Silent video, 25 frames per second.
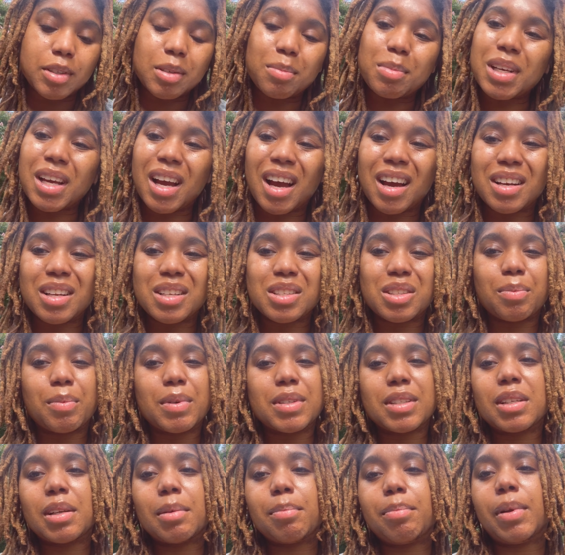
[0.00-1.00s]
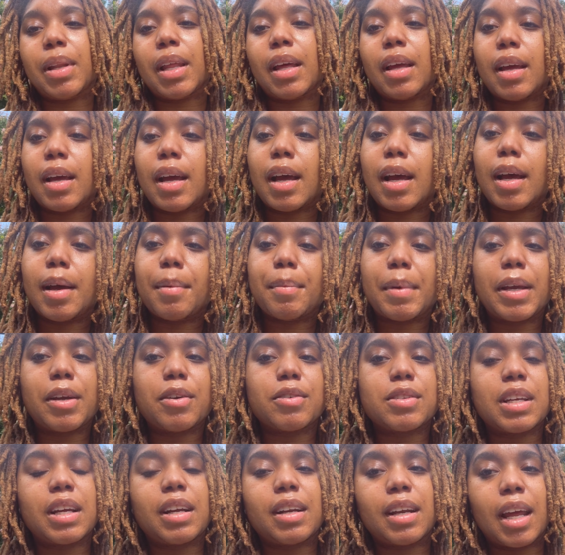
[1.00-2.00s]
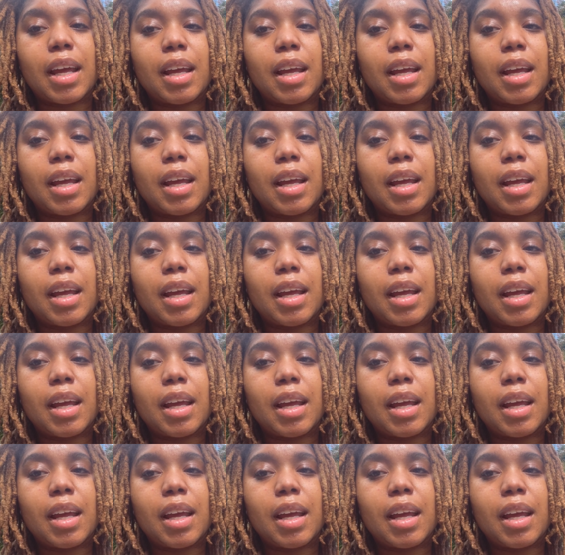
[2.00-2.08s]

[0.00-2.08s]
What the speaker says: To be honest, wasn't I ain't gonna say her